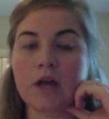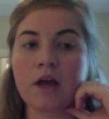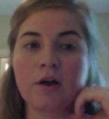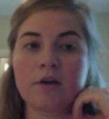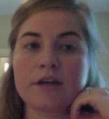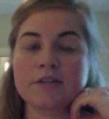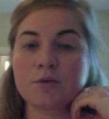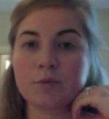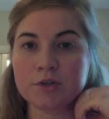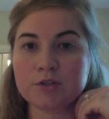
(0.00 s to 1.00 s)
Okay,
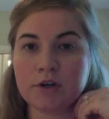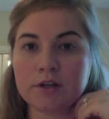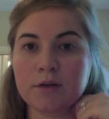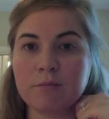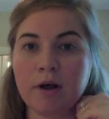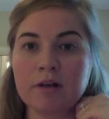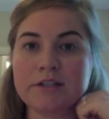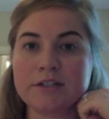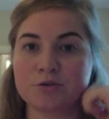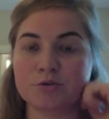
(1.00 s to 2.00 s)
so we were talking about
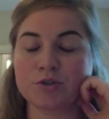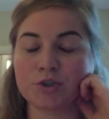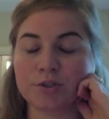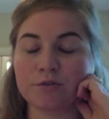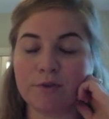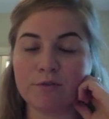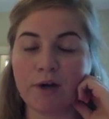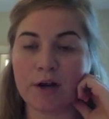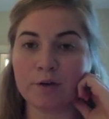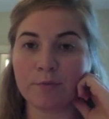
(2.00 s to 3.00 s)
least restrictive
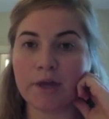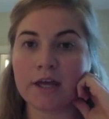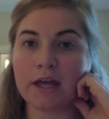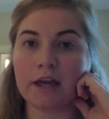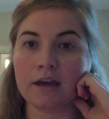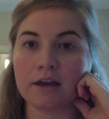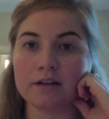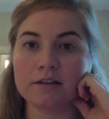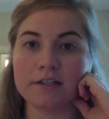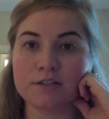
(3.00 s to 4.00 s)
environment,
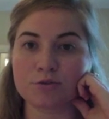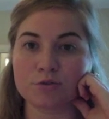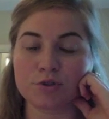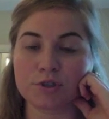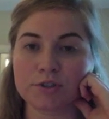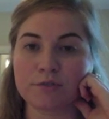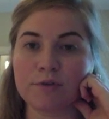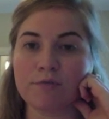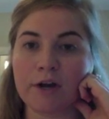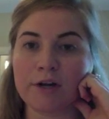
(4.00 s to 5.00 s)
and least restrictive
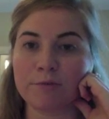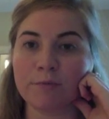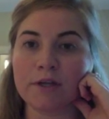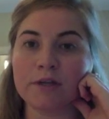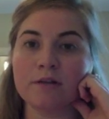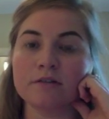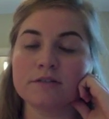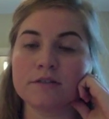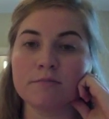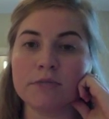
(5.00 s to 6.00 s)
environment
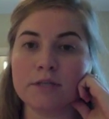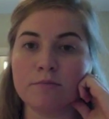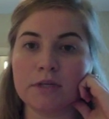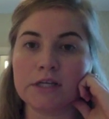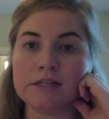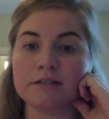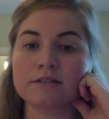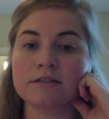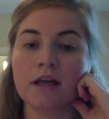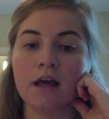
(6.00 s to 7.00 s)
to me
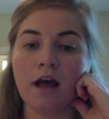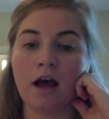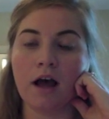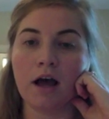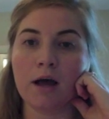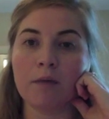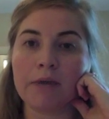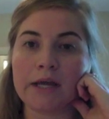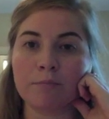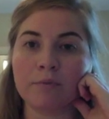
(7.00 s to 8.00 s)
means
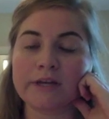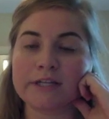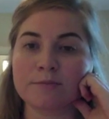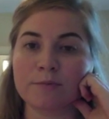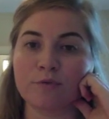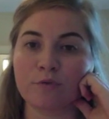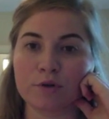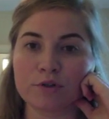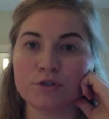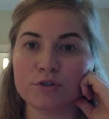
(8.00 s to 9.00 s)
a placement
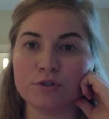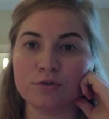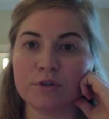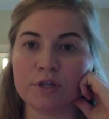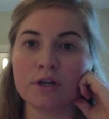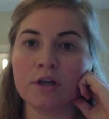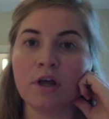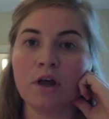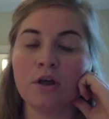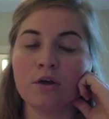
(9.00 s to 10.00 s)
for a student
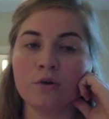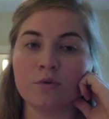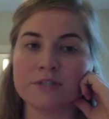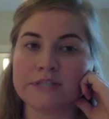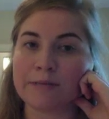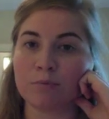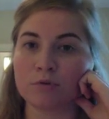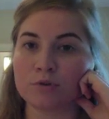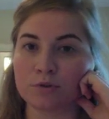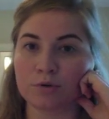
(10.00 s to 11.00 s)
who is
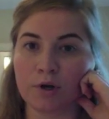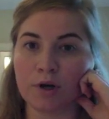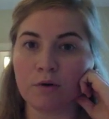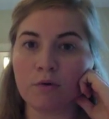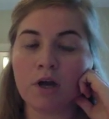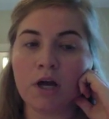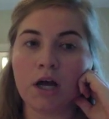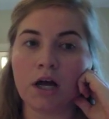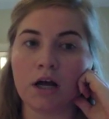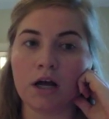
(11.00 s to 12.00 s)
able to grow.
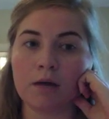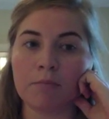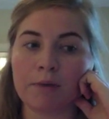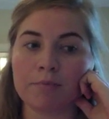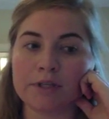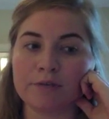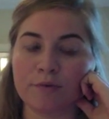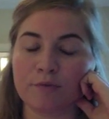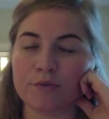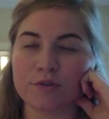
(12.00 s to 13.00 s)
I believe
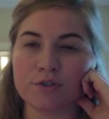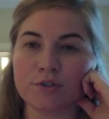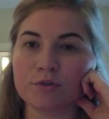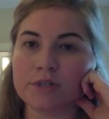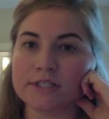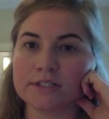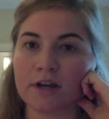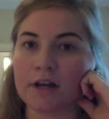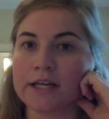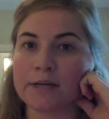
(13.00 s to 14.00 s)
if a student is
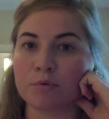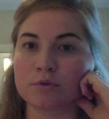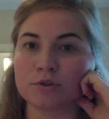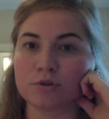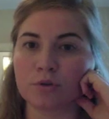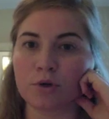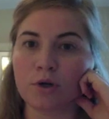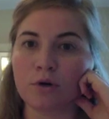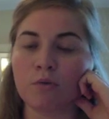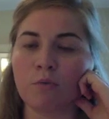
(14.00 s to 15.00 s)
not able to
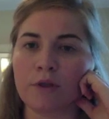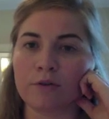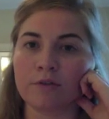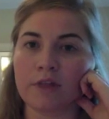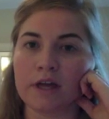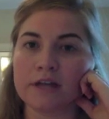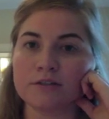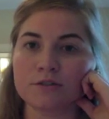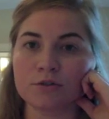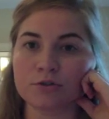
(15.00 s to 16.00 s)
grow, whether that is
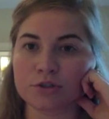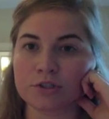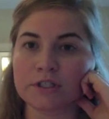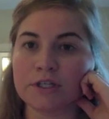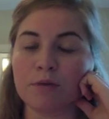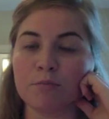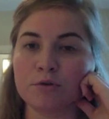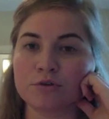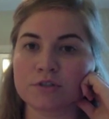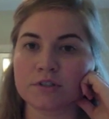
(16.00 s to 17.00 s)
socially,
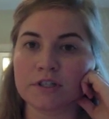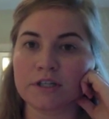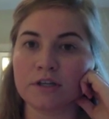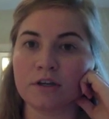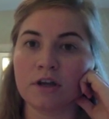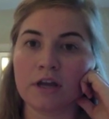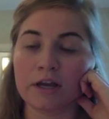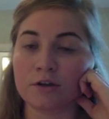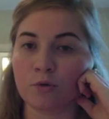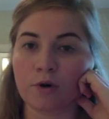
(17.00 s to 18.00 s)
emotionally,
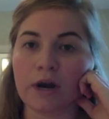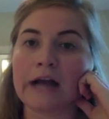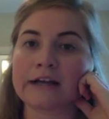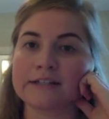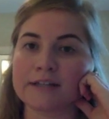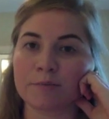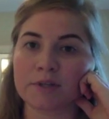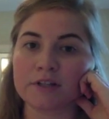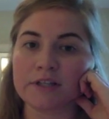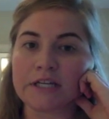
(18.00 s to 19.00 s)
and or
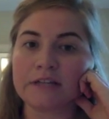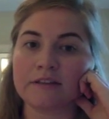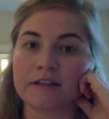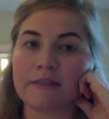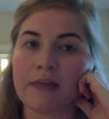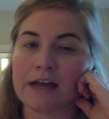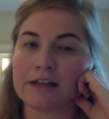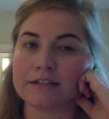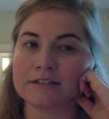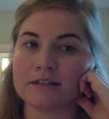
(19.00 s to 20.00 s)
academically, then that
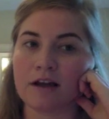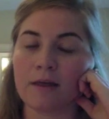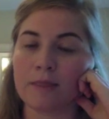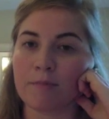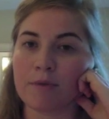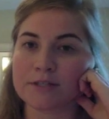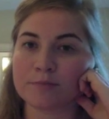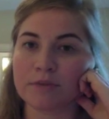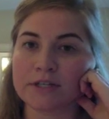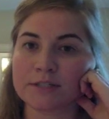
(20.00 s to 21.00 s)
is not the best
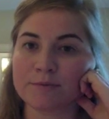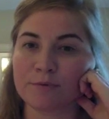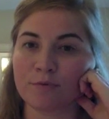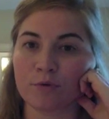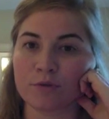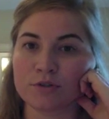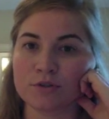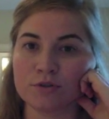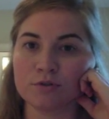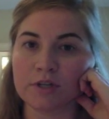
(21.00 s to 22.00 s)
placement for the
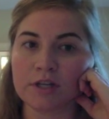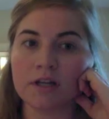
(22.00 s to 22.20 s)
student.